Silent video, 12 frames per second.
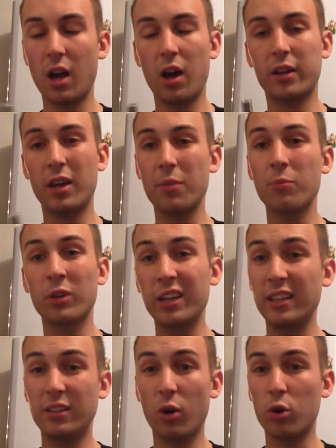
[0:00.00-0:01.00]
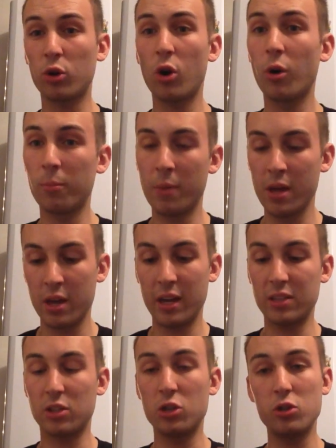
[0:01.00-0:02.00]
Kimsun.com.
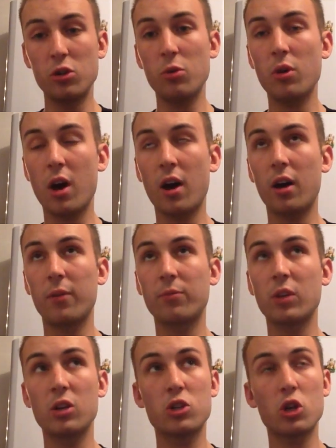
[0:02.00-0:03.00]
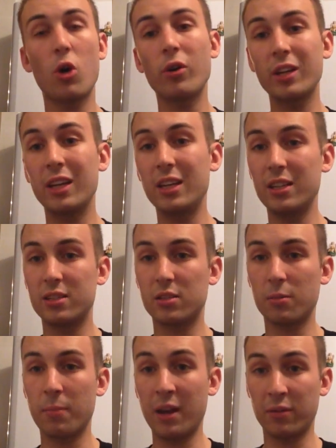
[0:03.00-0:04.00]
It's a
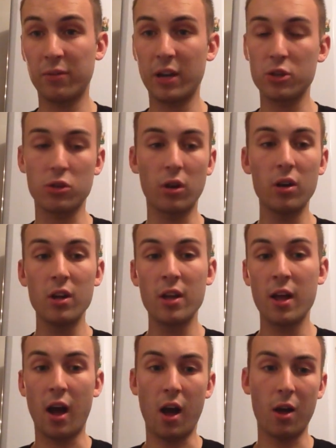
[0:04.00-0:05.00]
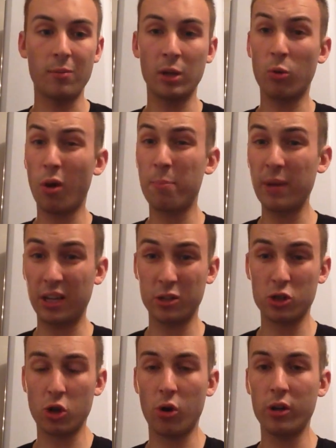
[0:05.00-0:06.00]
Chinese manufacturer. They're quite big
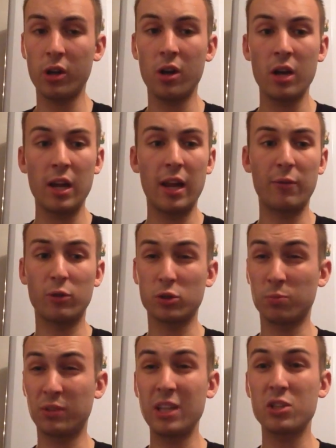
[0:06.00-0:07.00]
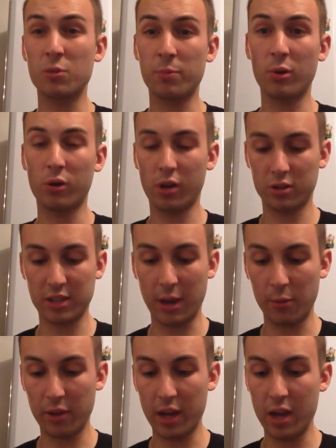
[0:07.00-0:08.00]
in China. They've got some decent products
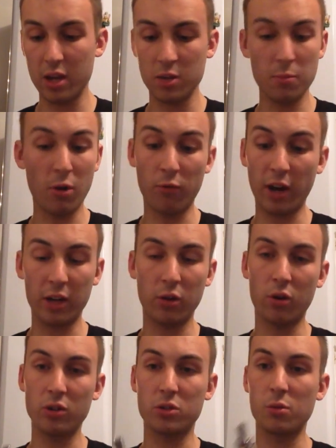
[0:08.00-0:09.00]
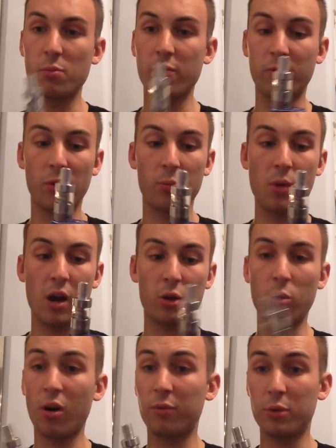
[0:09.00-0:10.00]
out there. You might recognise them from
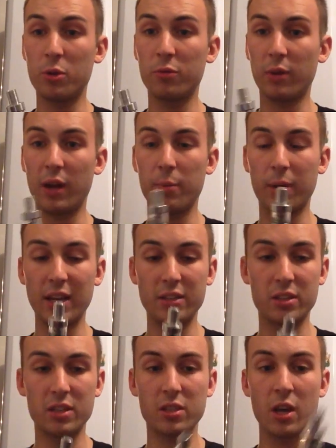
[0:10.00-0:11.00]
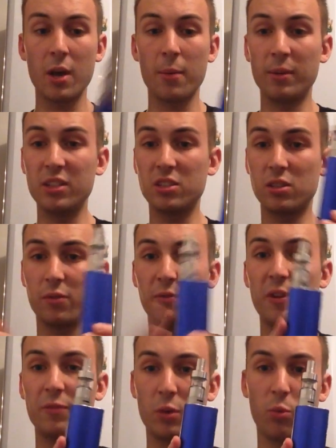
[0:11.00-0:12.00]
quite a few places. But this is a
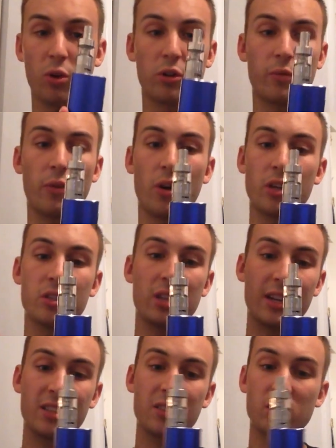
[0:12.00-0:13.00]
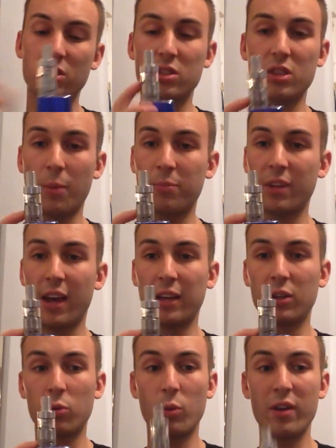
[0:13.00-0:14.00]
50W device, and this is a sub
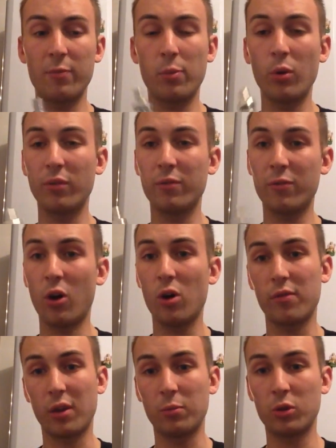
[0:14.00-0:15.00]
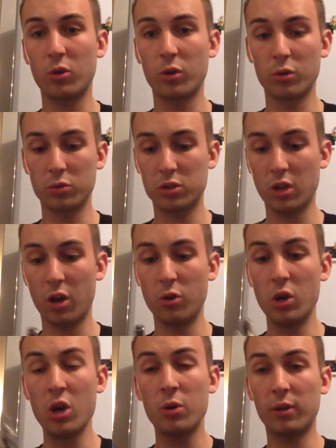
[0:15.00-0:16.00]
tank with 0.5 ohm coils. So
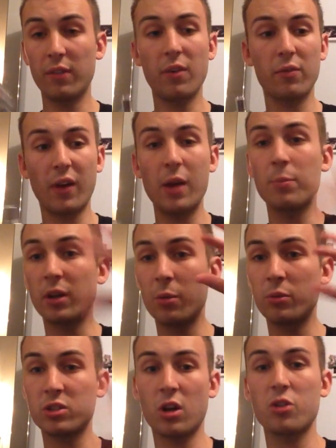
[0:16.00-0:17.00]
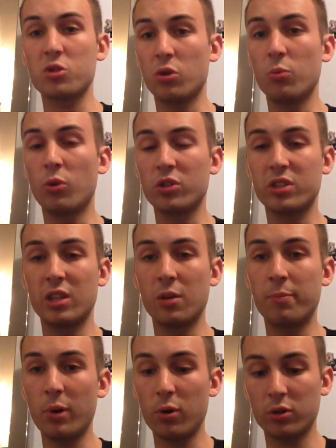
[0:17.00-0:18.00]
give it vaping, and we'll touch on what's in the
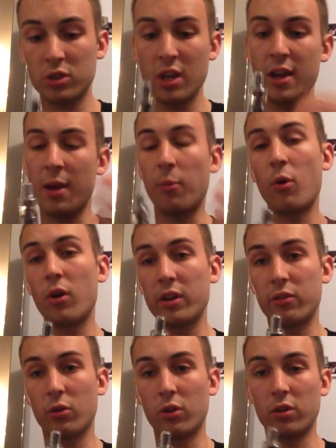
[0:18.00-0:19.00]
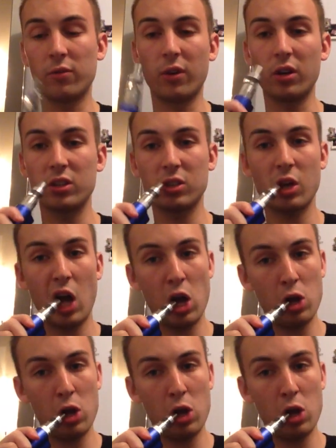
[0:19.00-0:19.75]
box and what is on the device.